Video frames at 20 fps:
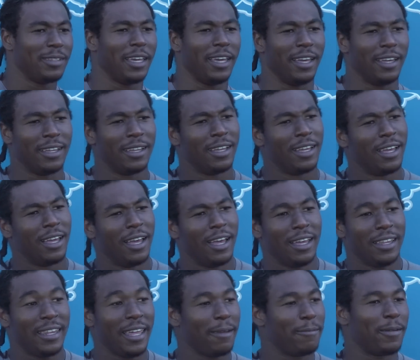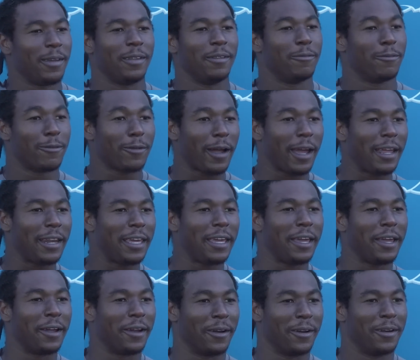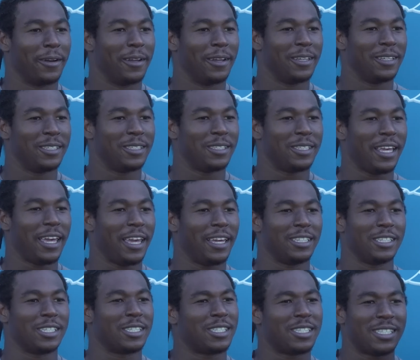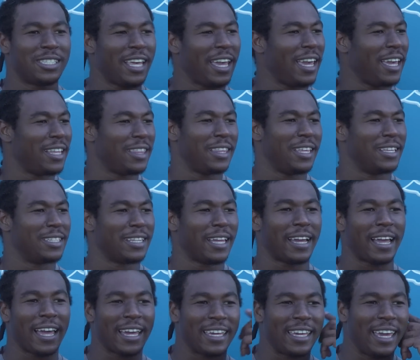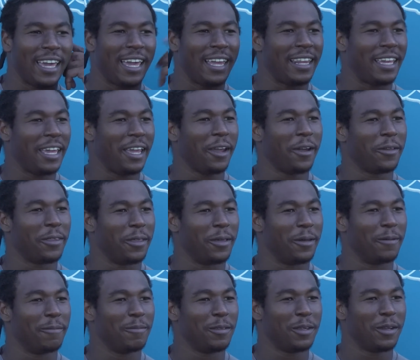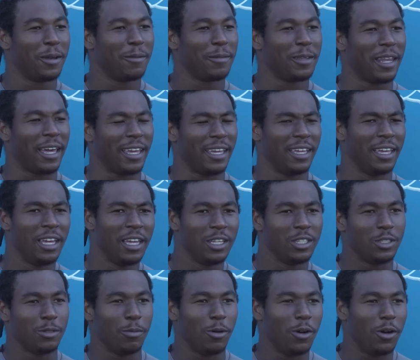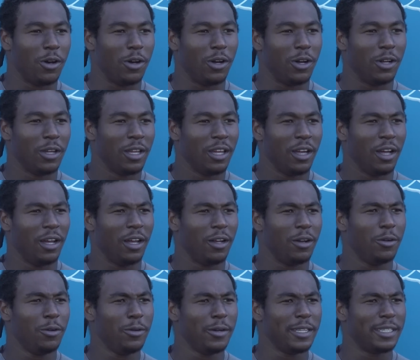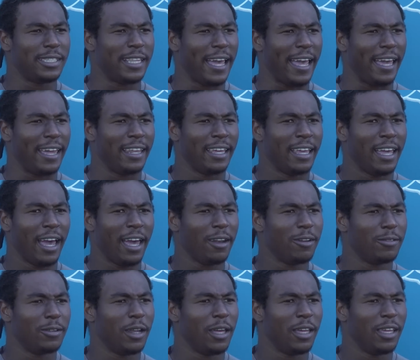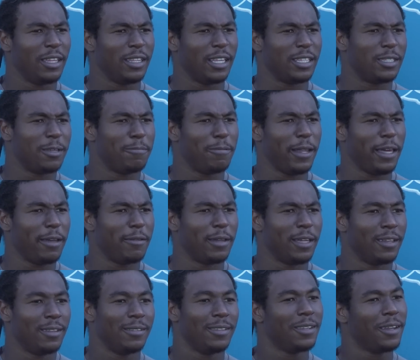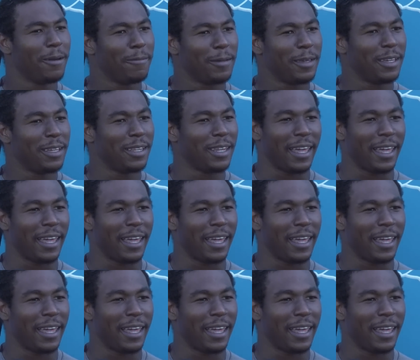Yeah. They be right here saying things like, I can't hear them. You know what I mean? Like, Jamaal, who is that? Does he play? You know what I mean?